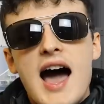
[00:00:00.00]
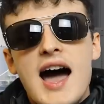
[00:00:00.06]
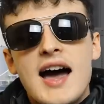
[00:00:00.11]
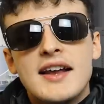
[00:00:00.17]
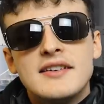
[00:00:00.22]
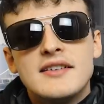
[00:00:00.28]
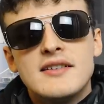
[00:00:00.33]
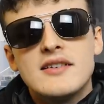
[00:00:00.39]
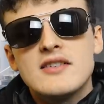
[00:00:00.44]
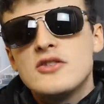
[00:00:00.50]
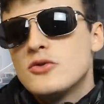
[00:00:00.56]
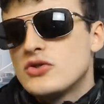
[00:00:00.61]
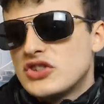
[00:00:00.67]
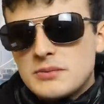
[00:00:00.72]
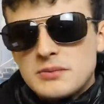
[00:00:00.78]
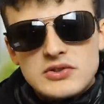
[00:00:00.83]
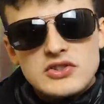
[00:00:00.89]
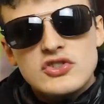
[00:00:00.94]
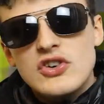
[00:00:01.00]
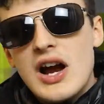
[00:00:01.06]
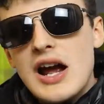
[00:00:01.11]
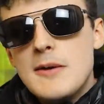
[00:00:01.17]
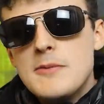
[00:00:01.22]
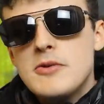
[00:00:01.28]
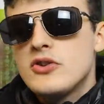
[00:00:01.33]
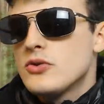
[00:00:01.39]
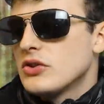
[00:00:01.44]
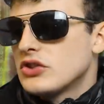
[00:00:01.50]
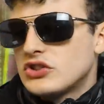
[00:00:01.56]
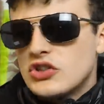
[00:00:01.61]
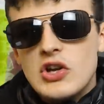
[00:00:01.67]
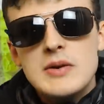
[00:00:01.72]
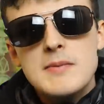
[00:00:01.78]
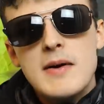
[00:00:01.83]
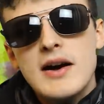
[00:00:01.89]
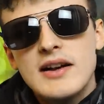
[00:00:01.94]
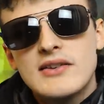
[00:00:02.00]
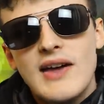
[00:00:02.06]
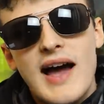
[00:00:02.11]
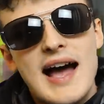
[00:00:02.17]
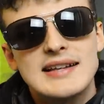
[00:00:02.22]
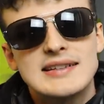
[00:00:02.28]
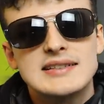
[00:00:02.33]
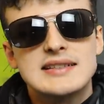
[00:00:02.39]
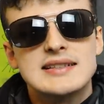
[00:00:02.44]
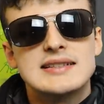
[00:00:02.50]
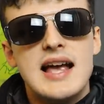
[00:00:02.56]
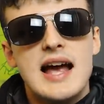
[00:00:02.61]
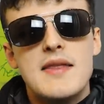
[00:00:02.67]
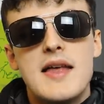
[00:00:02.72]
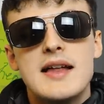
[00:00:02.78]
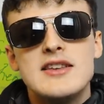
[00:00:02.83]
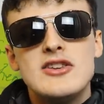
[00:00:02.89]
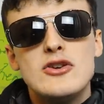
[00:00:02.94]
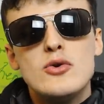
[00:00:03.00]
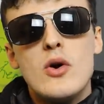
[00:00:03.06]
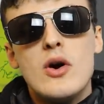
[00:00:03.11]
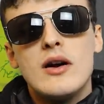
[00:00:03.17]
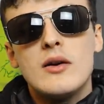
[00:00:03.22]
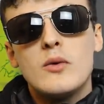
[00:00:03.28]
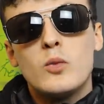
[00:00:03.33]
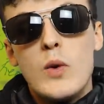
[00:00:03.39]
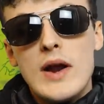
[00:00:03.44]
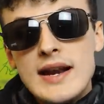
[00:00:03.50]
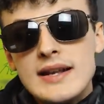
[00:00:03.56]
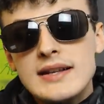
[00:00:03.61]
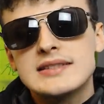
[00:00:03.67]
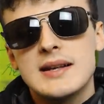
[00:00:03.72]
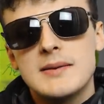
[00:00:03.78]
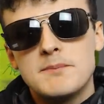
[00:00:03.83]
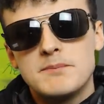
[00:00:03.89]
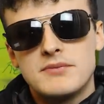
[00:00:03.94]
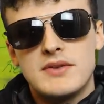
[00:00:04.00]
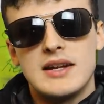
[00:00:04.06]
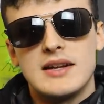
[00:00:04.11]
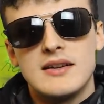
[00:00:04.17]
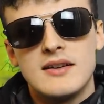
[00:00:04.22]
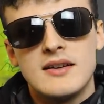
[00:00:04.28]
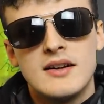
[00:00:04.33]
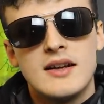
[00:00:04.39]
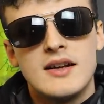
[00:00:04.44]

and you subscribe, you do a certain amount of tasks, and then you win something,